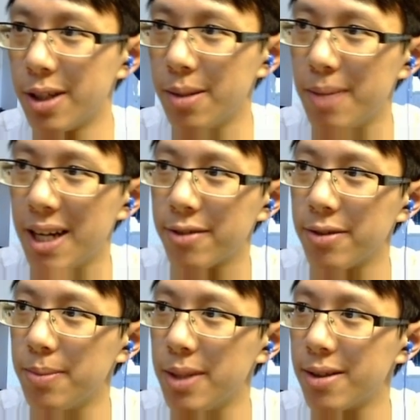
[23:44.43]
come back
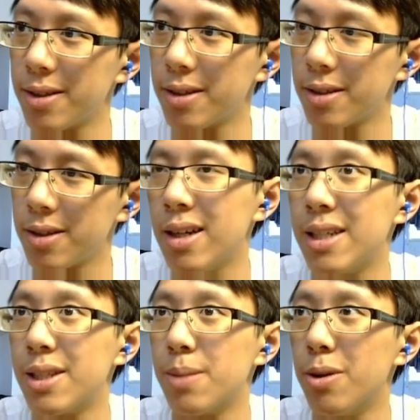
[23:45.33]
from this.
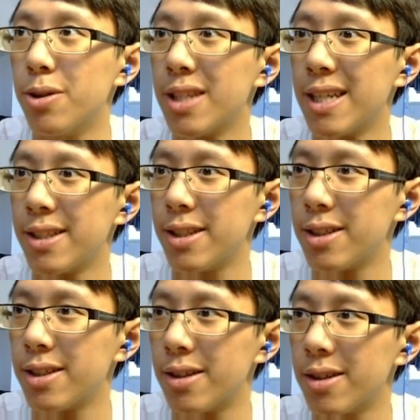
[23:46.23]
I suppose that's a
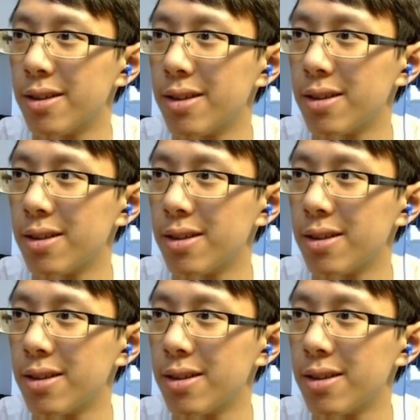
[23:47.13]
start.